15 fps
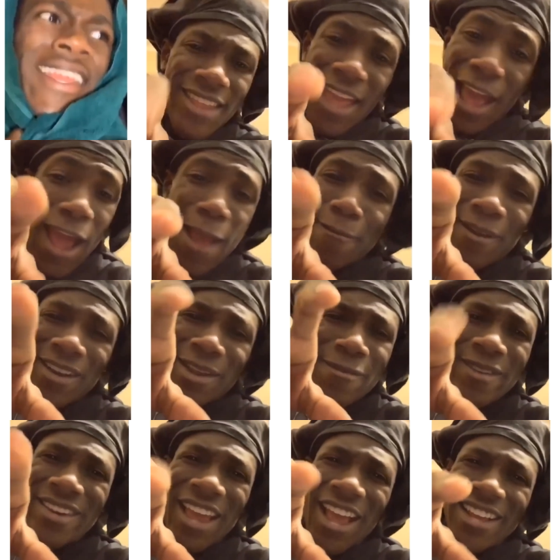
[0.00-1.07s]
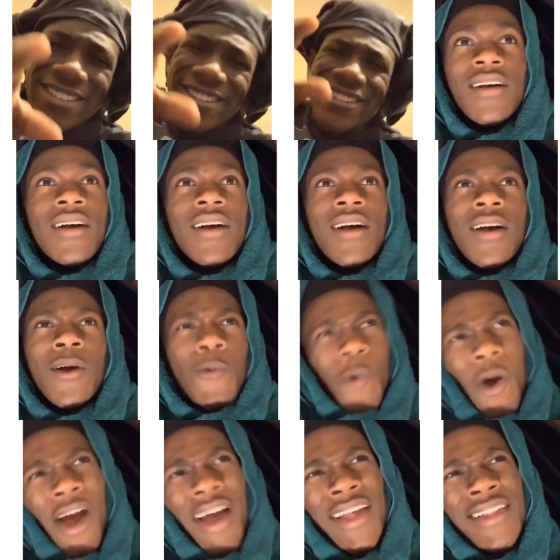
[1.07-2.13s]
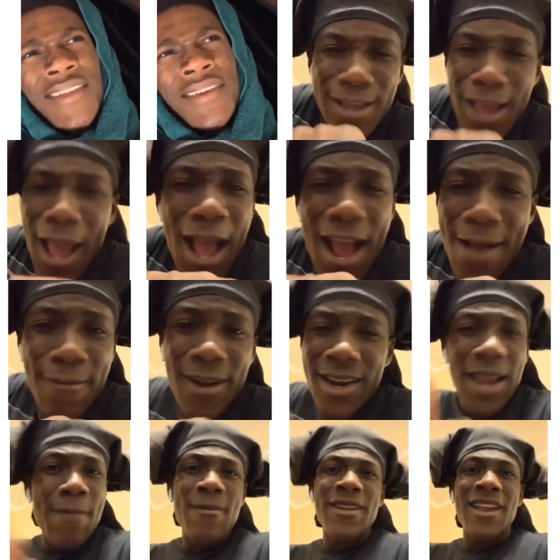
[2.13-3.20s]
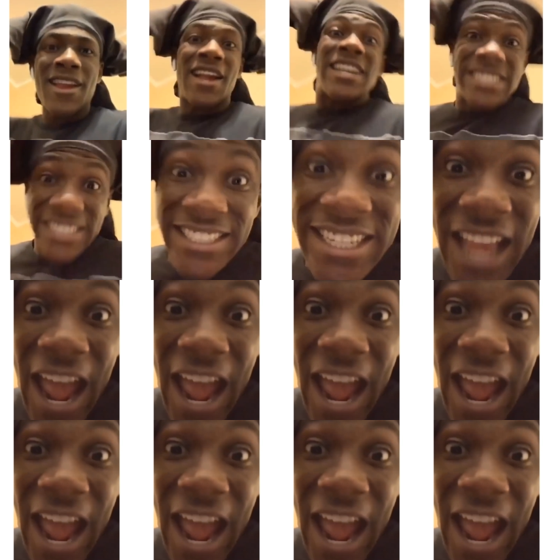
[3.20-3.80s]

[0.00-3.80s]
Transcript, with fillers: A part tip redact. What? A part tip redact.